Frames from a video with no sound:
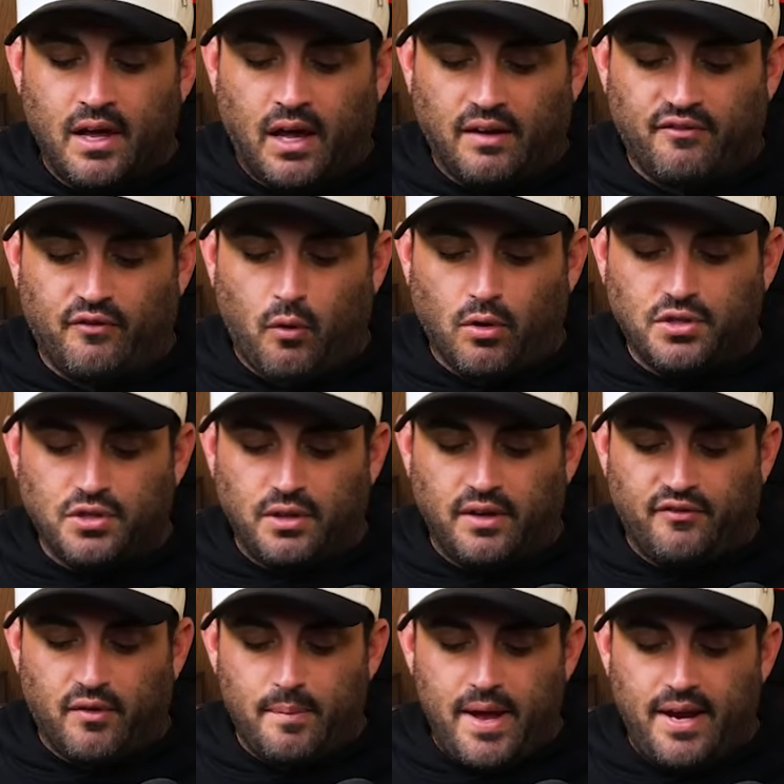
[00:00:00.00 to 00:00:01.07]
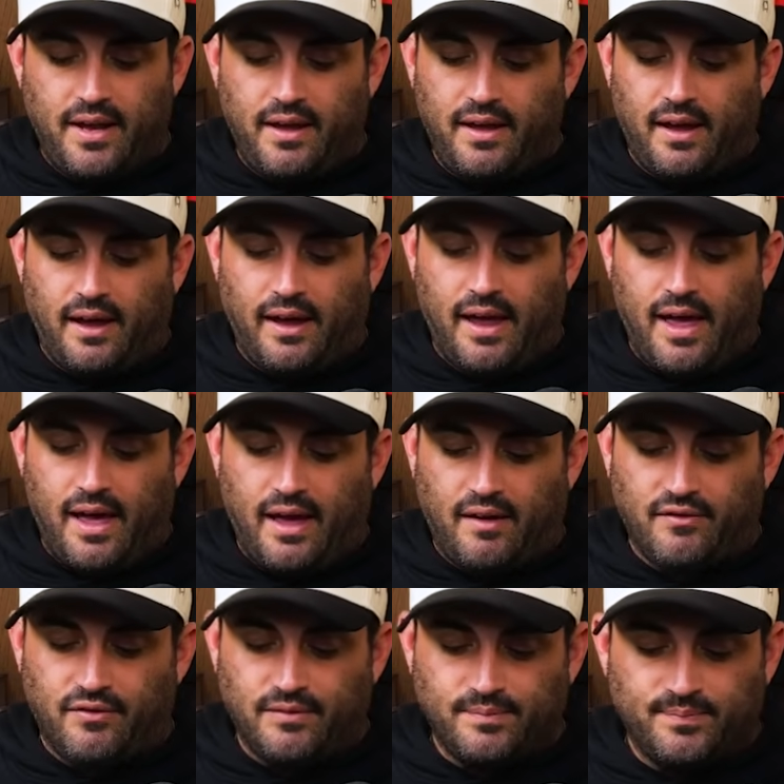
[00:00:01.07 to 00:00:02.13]
Unfortunately for many, I
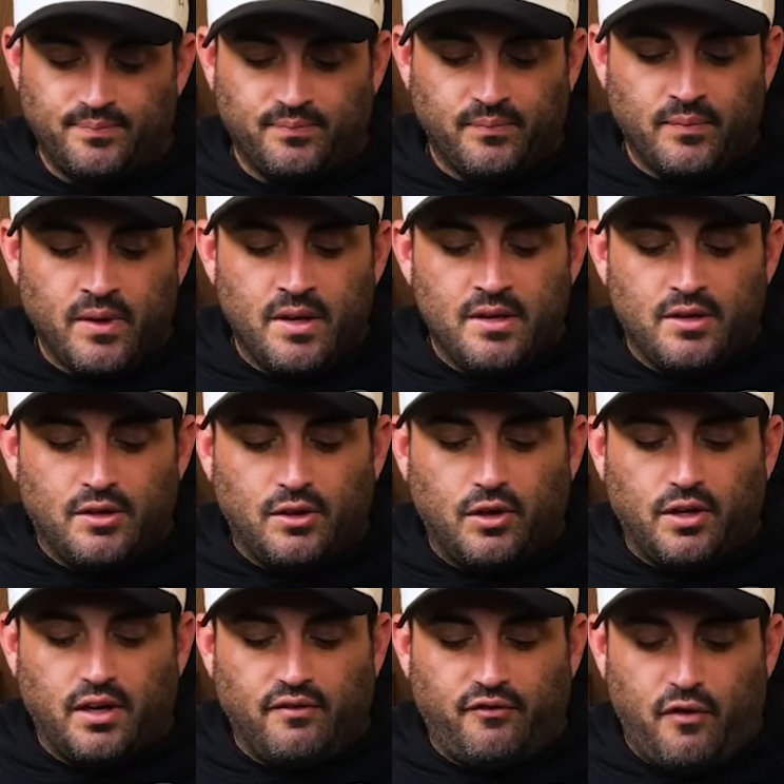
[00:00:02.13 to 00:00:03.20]
have. Looking